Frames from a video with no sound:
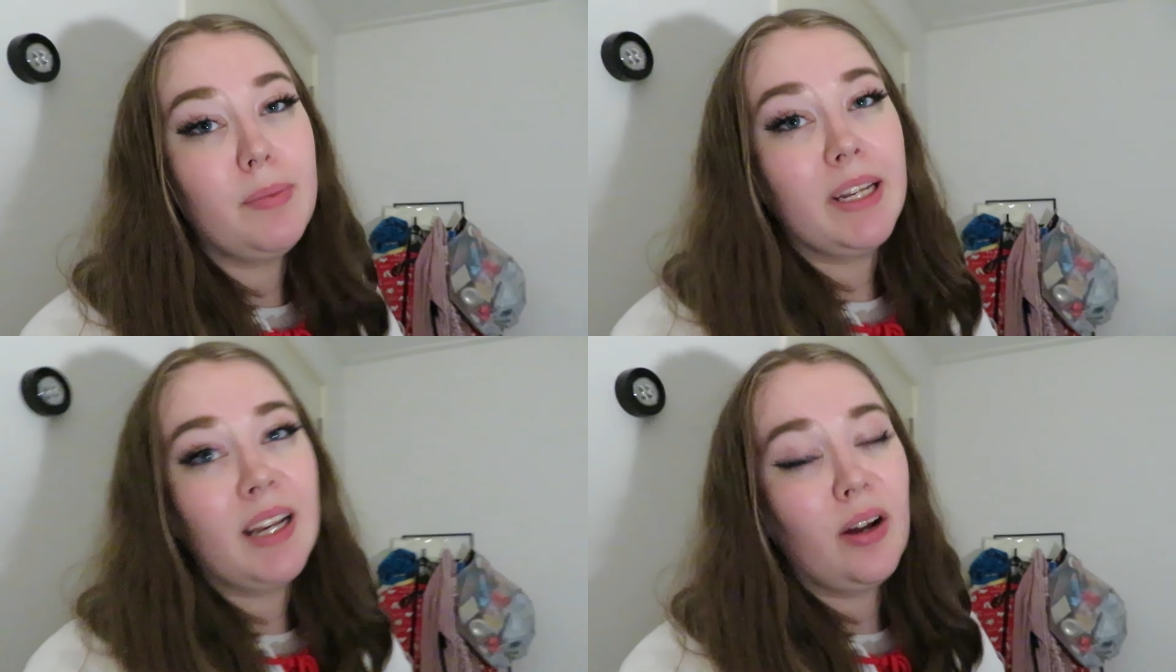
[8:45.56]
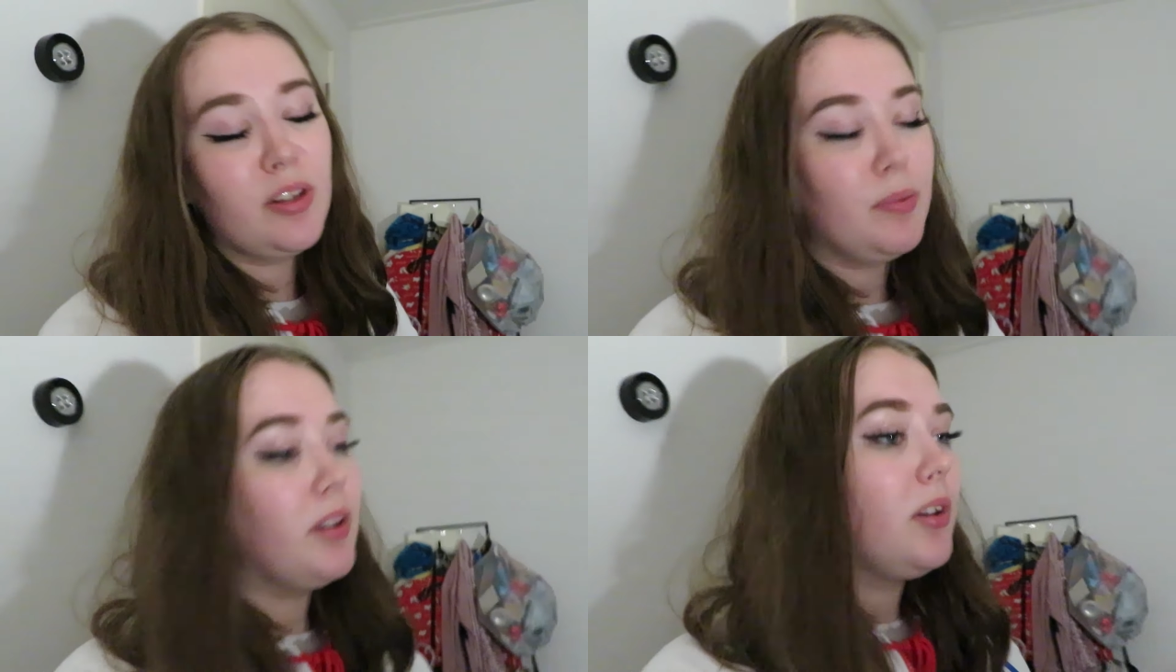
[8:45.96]
to bed now.
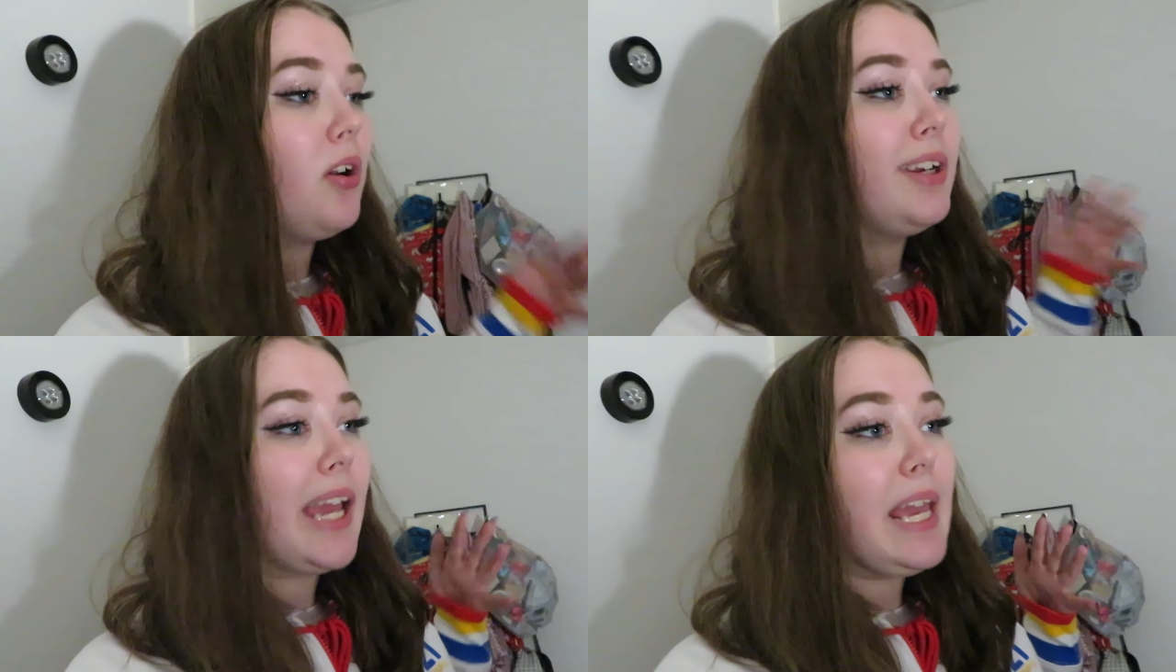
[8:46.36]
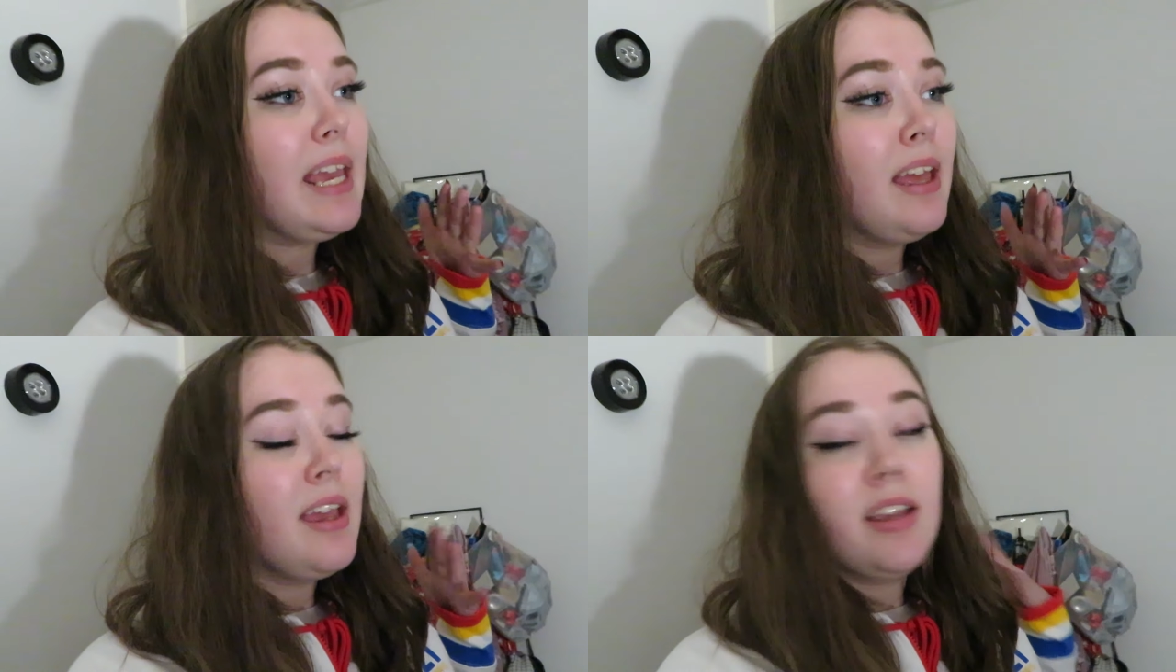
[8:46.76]
It's been a long
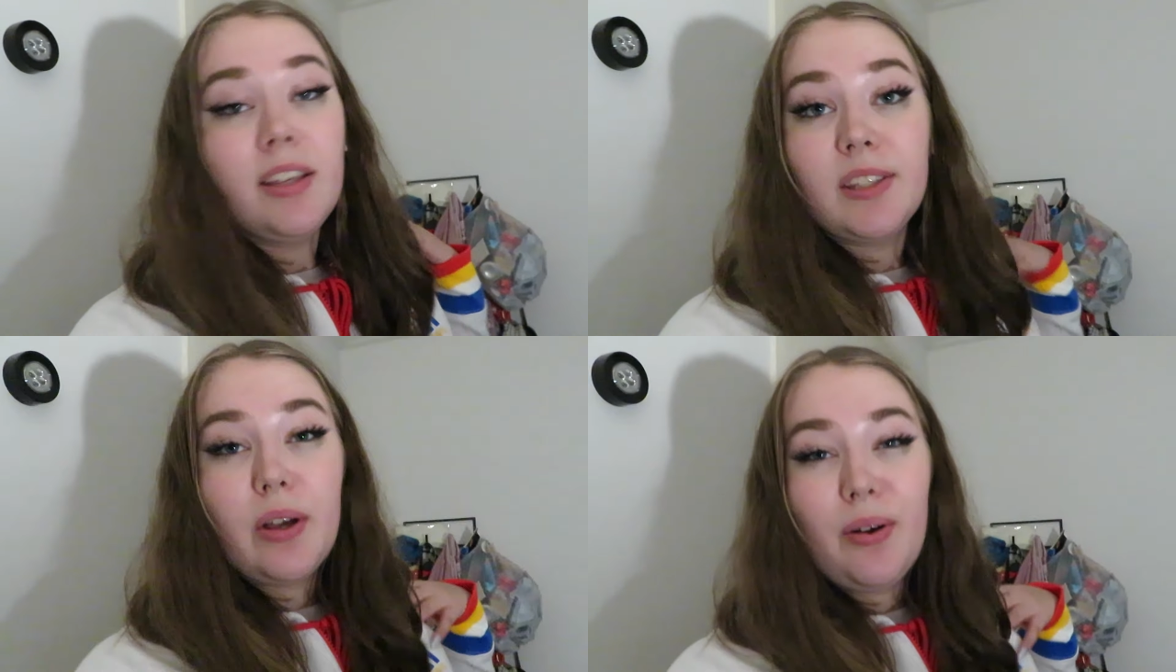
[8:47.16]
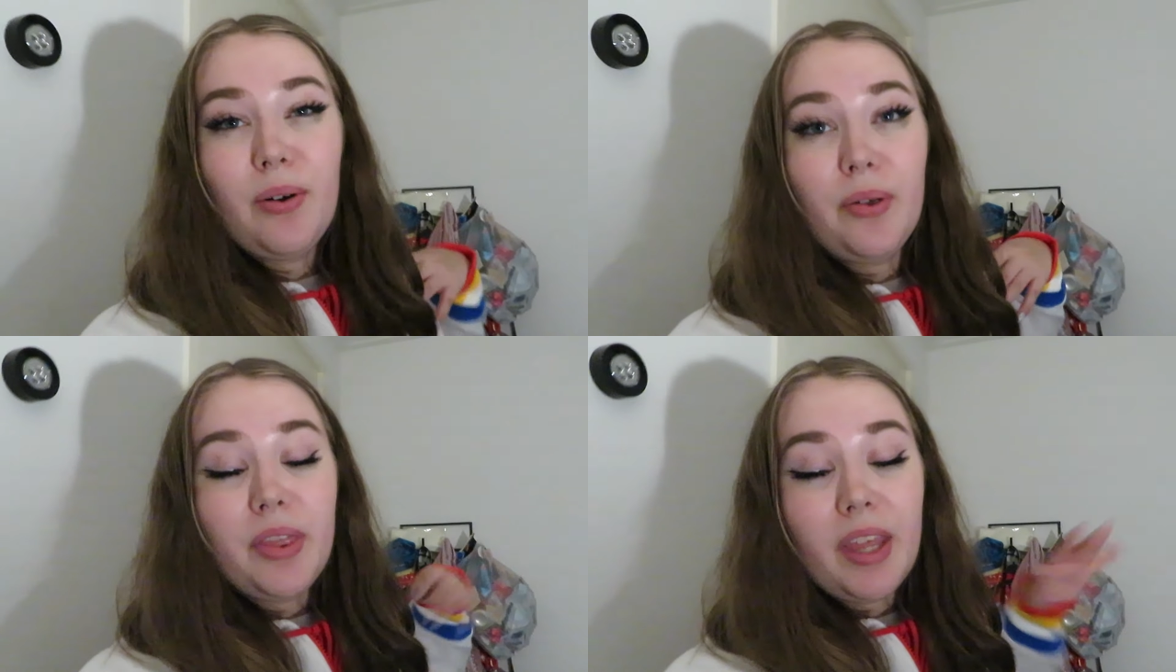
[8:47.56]
day. So
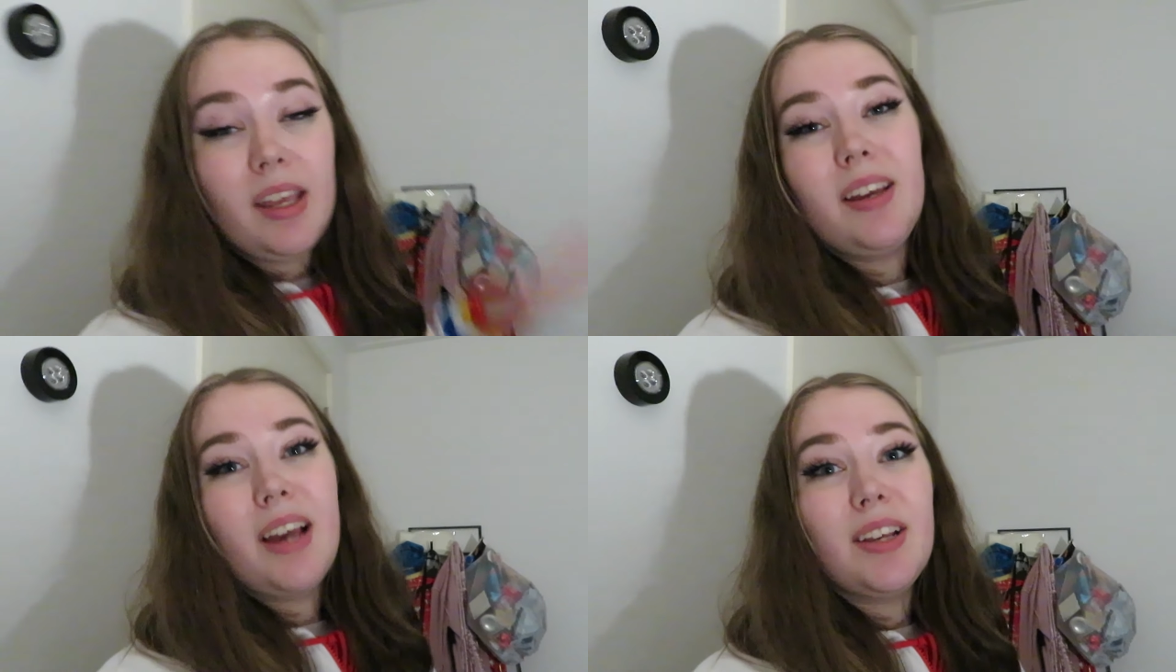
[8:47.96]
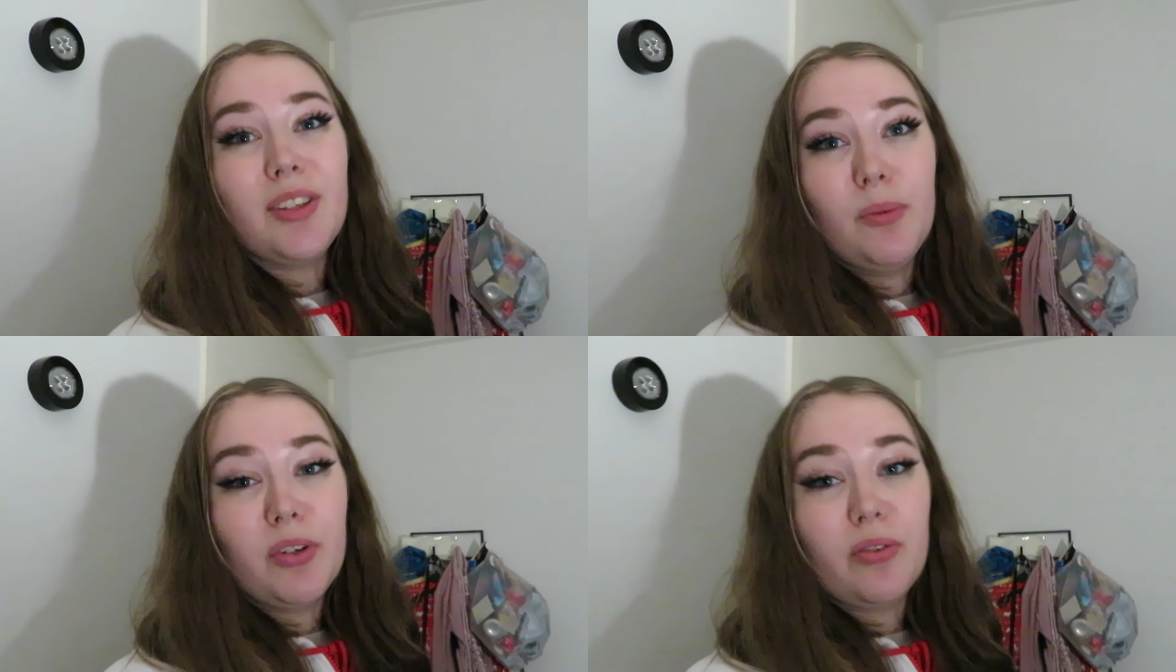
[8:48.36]
thank you guys
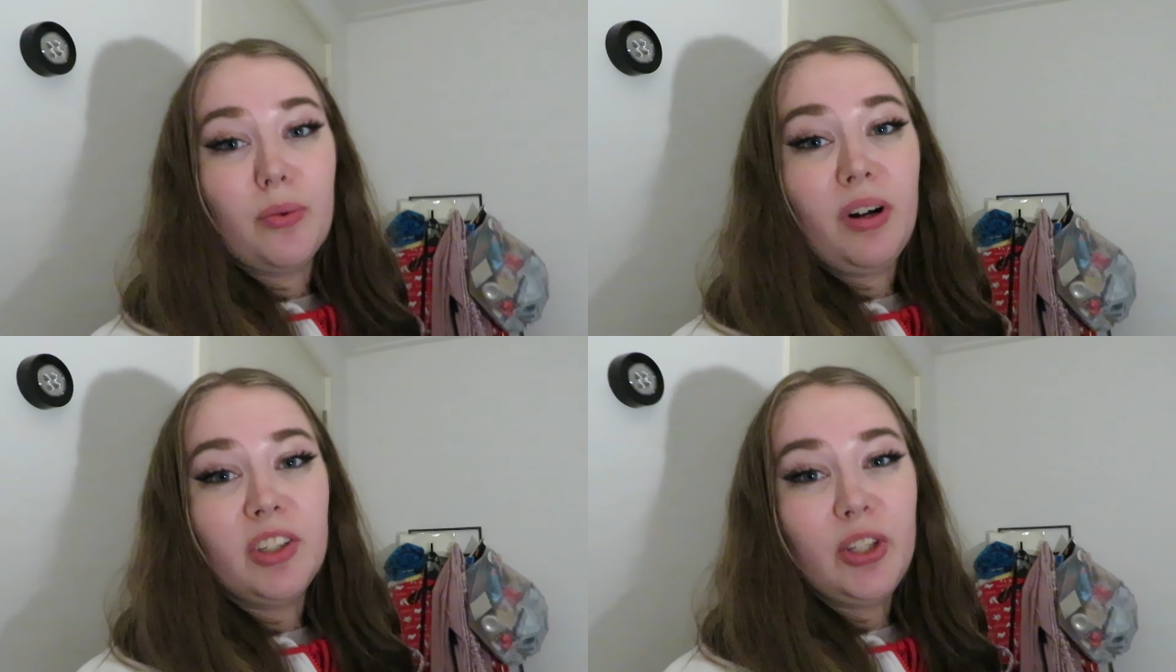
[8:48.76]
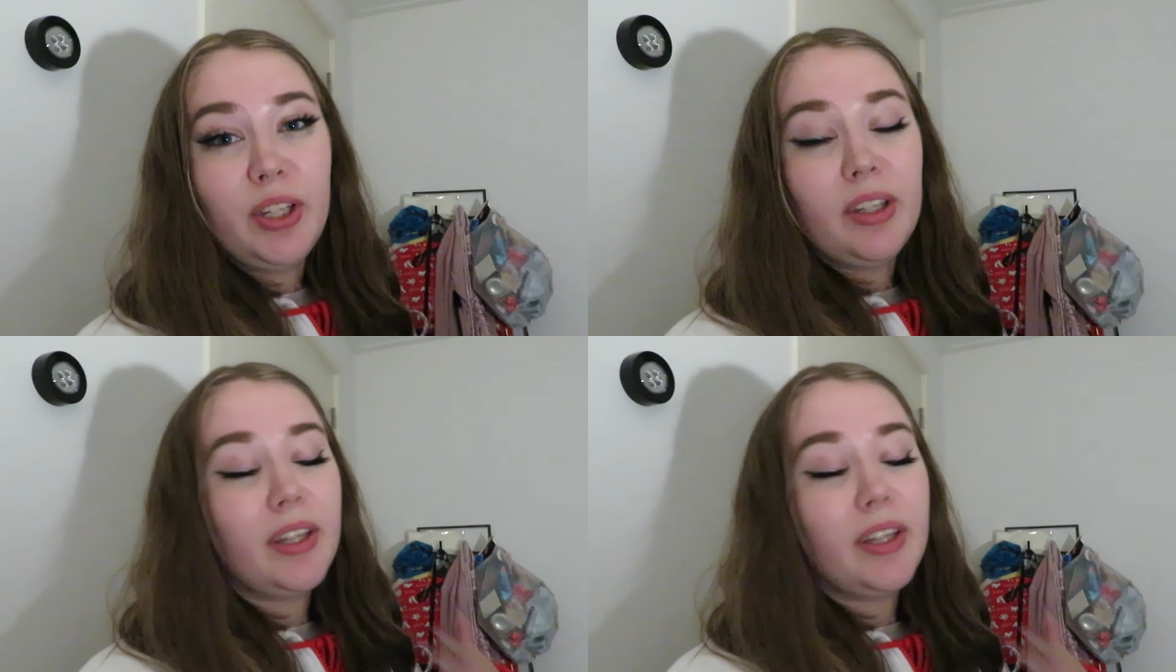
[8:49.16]
so much for watching.